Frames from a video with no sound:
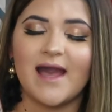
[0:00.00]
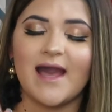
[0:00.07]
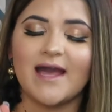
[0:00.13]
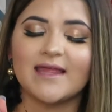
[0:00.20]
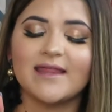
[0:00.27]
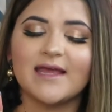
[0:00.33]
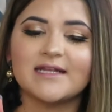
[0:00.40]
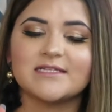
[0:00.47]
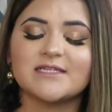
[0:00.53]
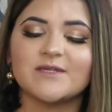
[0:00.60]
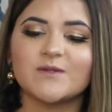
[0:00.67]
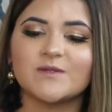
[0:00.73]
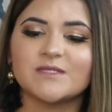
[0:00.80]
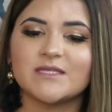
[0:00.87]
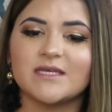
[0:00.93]
I like to
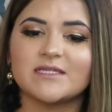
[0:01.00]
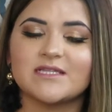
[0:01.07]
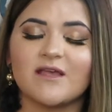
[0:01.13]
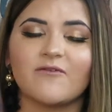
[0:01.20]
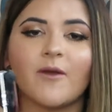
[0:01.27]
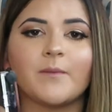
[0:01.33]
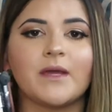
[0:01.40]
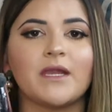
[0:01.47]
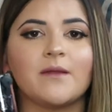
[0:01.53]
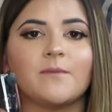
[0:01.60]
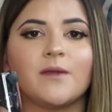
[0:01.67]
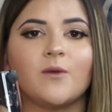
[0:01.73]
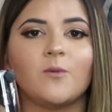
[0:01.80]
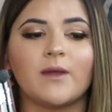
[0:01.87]
use this if I'm going to be